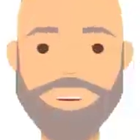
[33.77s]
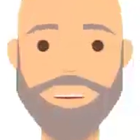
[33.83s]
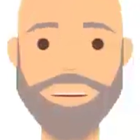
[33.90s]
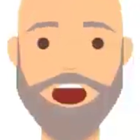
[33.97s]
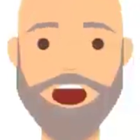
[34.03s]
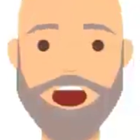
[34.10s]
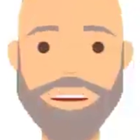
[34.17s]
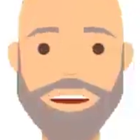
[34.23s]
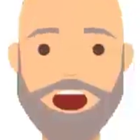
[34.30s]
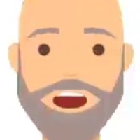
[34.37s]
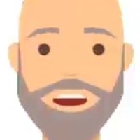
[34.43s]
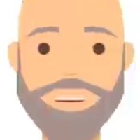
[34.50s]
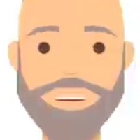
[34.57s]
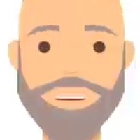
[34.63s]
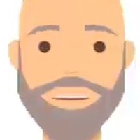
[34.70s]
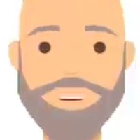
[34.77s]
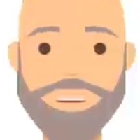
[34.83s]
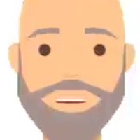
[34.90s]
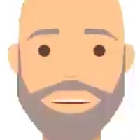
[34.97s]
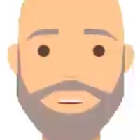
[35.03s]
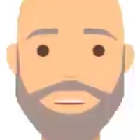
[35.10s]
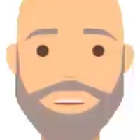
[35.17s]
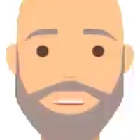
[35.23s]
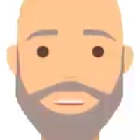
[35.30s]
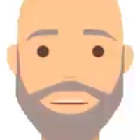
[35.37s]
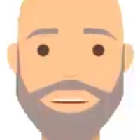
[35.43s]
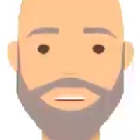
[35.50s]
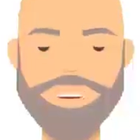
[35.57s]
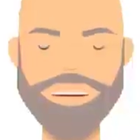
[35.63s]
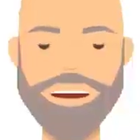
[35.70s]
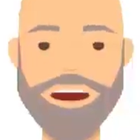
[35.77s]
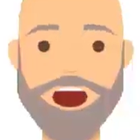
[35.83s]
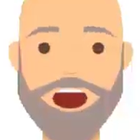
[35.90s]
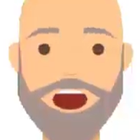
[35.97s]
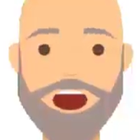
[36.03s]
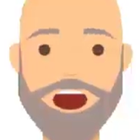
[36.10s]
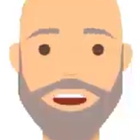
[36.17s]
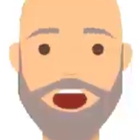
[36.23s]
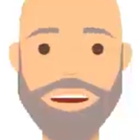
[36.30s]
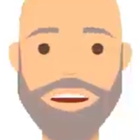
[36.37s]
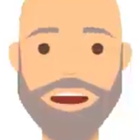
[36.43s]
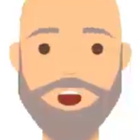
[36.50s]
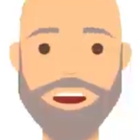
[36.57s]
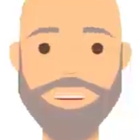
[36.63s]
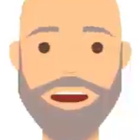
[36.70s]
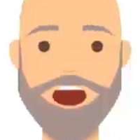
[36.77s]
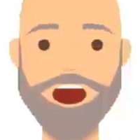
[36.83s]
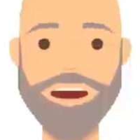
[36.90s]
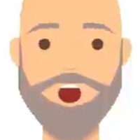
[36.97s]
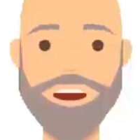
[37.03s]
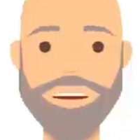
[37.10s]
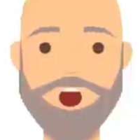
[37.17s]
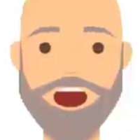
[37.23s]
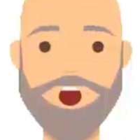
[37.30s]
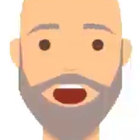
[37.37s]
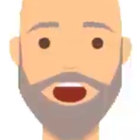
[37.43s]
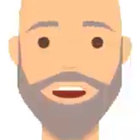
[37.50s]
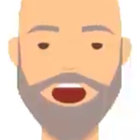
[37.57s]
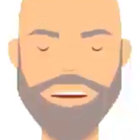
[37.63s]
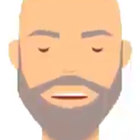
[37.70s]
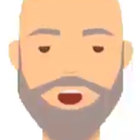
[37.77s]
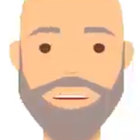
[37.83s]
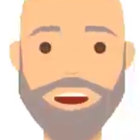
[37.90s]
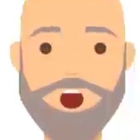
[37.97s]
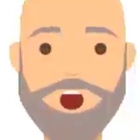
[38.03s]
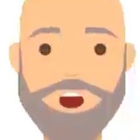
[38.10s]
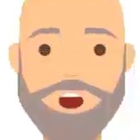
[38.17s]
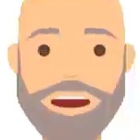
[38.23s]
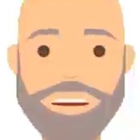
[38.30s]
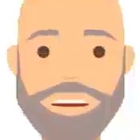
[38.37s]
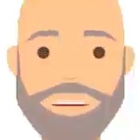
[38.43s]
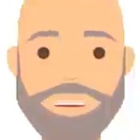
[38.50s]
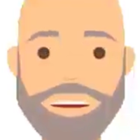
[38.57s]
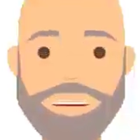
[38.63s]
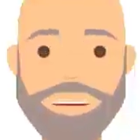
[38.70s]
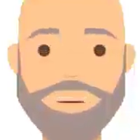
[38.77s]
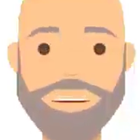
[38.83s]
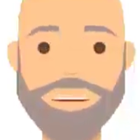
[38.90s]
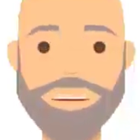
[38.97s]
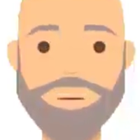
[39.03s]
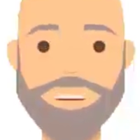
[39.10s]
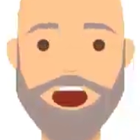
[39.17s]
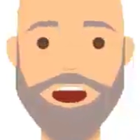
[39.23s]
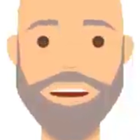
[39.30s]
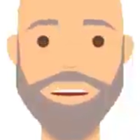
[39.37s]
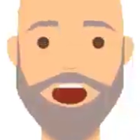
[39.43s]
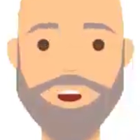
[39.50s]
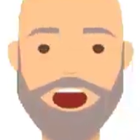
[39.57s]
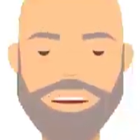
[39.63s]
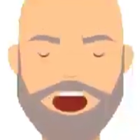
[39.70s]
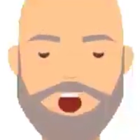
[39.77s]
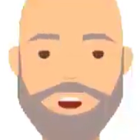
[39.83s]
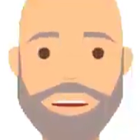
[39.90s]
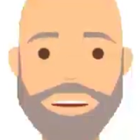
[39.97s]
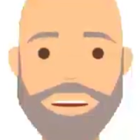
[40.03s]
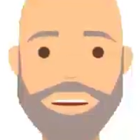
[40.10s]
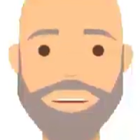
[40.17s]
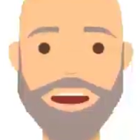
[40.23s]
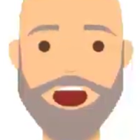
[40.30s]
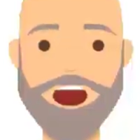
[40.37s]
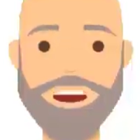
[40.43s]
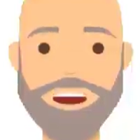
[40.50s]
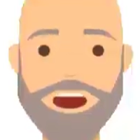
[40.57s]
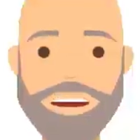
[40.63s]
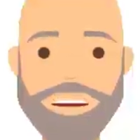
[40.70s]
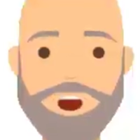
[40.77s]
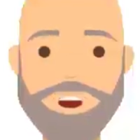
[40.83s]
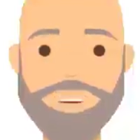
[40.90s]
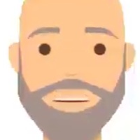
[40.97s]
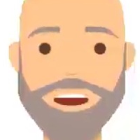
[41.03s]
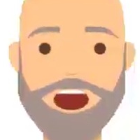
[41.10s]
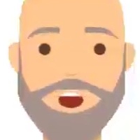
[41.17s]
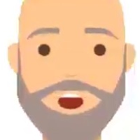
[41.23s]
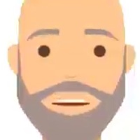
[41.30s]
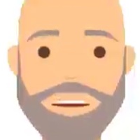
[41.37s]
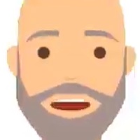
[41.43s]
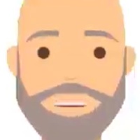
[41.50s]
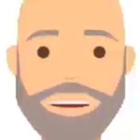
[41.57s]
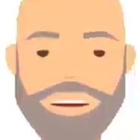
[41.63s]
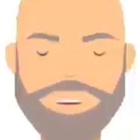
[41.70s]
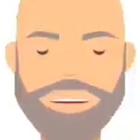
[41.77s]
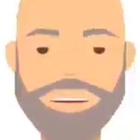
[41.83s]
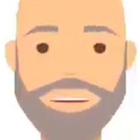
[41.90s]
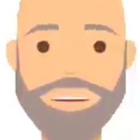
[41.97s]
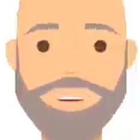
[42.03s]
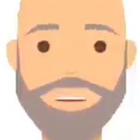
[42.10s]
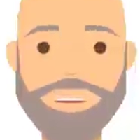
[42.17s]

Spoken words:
firstly, everyone can see all the other email addresses in your message. This represents a security issue for your recipients.